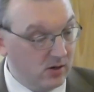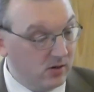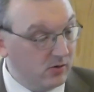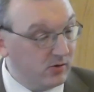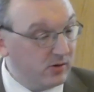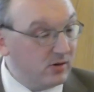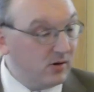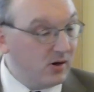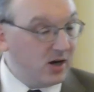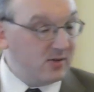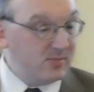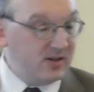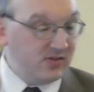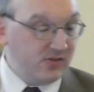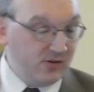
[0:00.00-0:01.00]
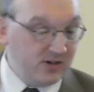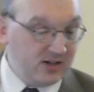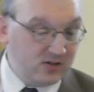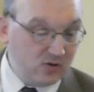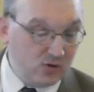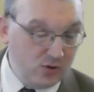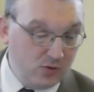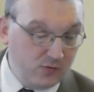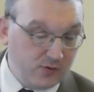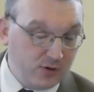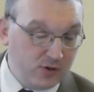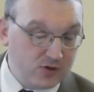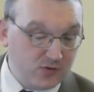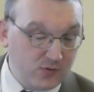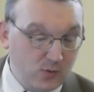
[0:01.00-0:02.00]
Deuteronomy 32,
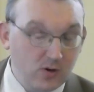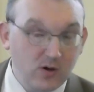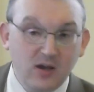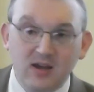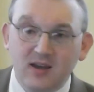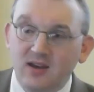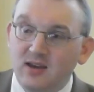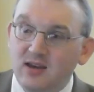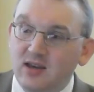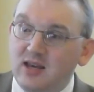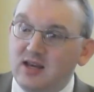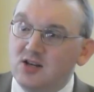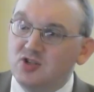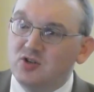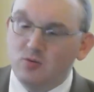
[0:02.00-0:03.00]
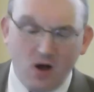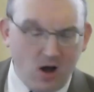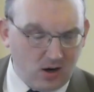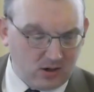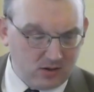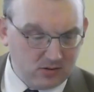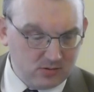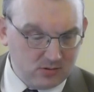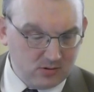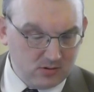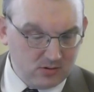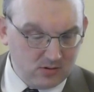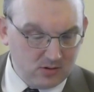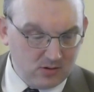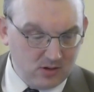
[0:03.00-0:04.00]
verse 4. He is the rock.
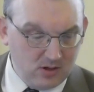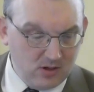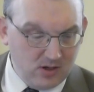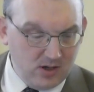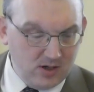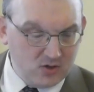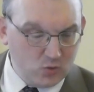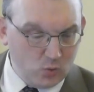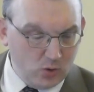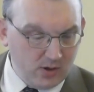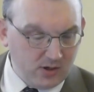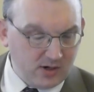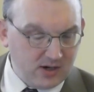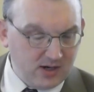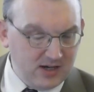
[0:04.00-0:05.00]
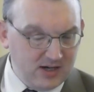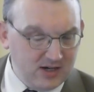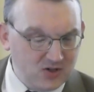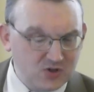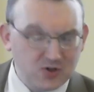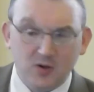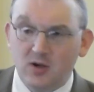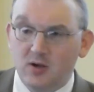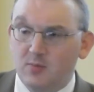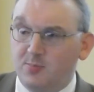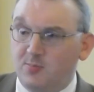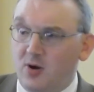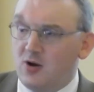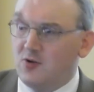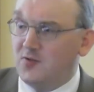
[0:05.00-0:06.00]
His work is
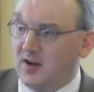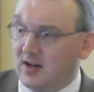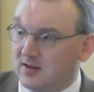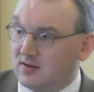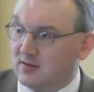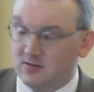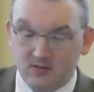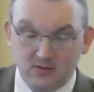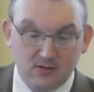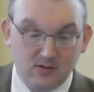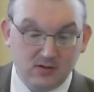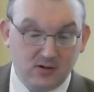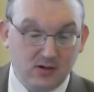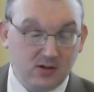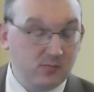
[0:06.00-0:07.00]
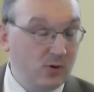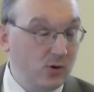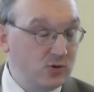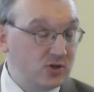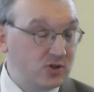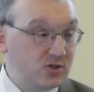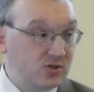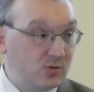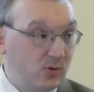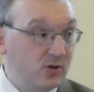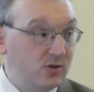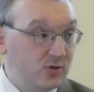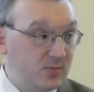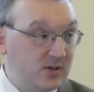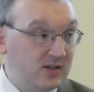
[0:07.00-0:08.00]
perfect. And Moses is the
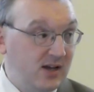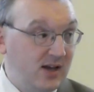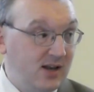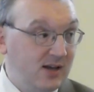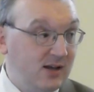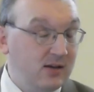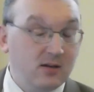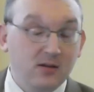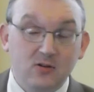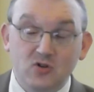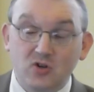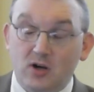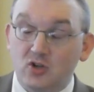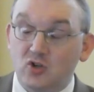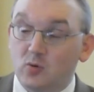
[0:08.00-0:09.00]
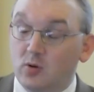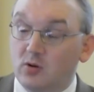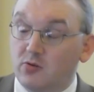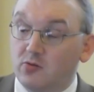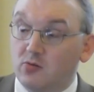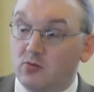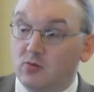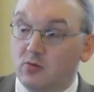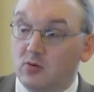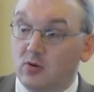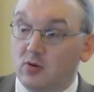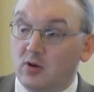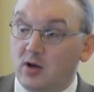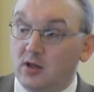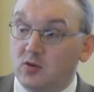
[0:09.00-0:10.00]
one who's been telling Joshua
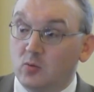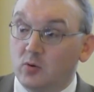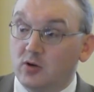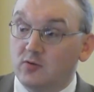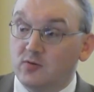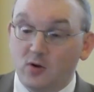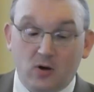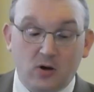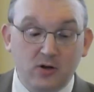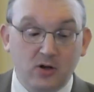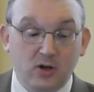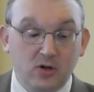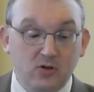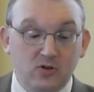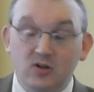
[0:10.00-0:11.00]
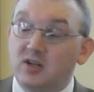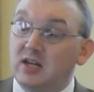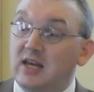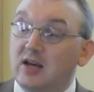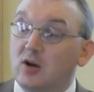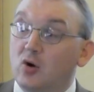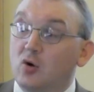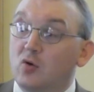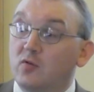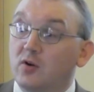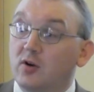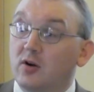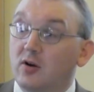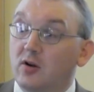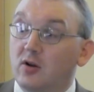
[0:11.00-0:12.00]
at the word of God to take
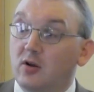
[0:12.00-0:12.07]
over